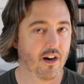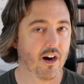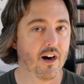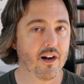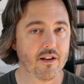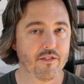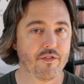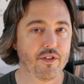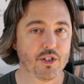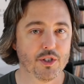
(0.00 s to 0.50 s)

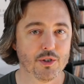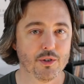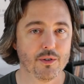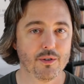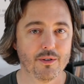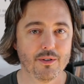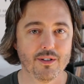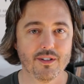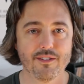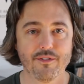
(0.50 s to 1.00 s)

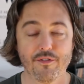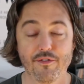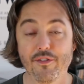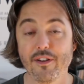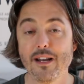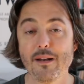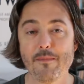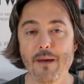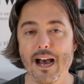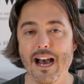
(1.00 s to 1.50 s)
unofficial
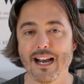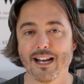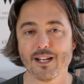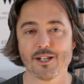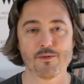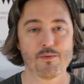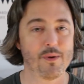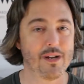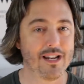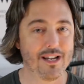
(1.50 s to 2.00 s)
feedback
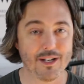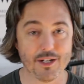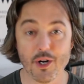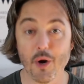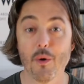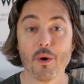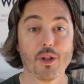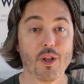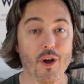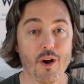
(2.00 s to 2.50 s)
as we
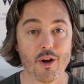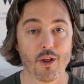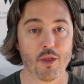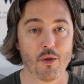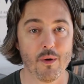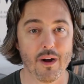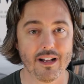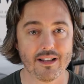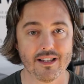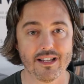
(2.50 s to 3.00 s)
go along
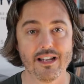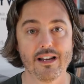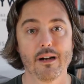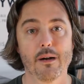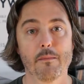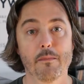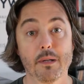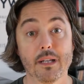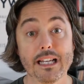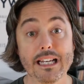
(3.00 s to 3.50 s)
throughout the
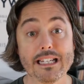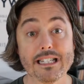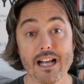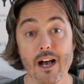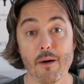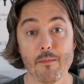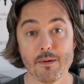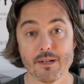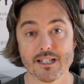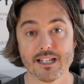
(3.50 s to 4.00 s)
year. Please
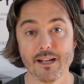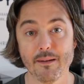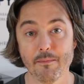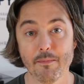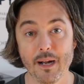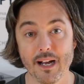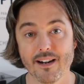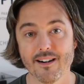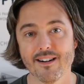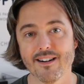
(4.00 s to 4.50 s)
help us get
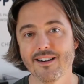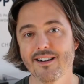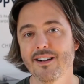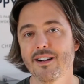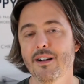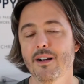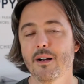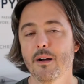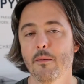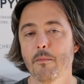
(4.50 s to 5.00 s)
better.
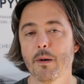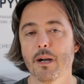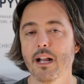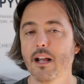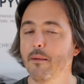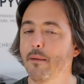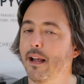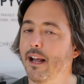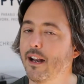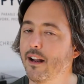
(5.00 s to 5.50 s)

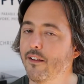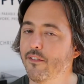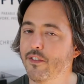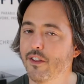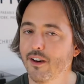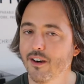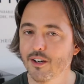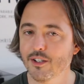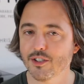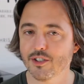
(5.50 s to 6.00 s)
But man, if
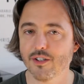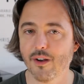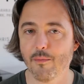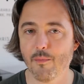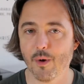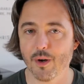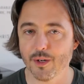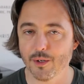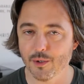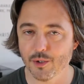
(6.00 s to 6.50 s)
there is
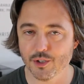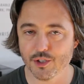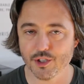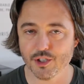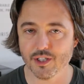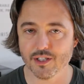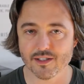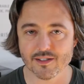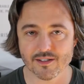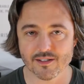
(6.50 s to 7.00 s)
someone who's
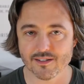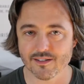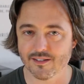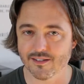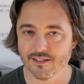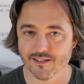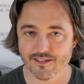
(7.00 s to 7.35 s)
just